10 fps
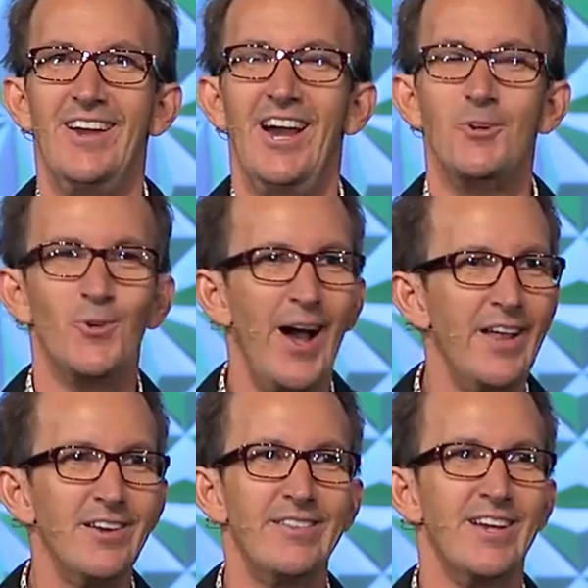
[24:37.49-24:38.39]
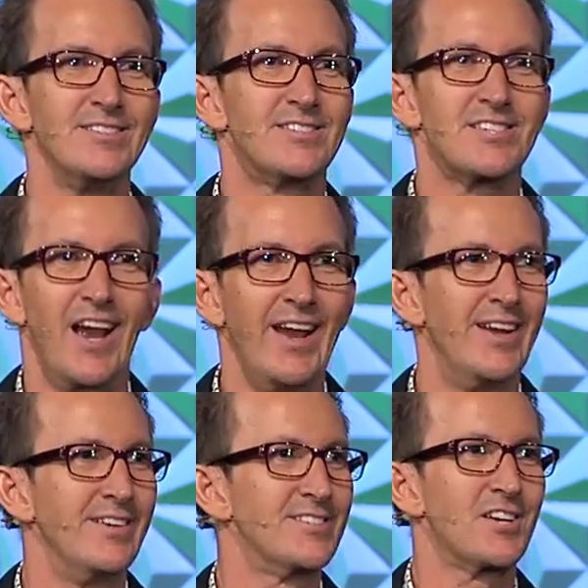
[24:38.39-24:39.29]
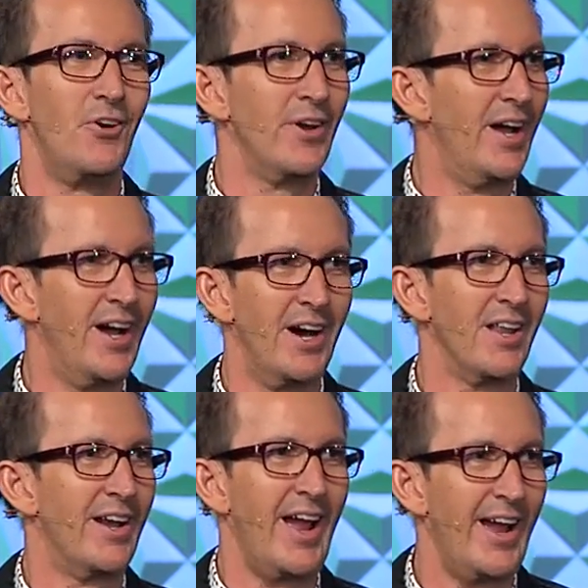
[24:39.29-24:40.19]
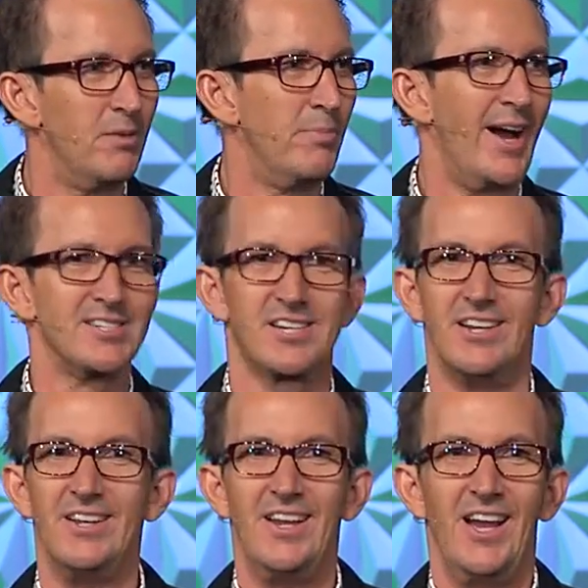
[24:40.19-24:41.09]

and rather than saying it's going to hell in a handbasket,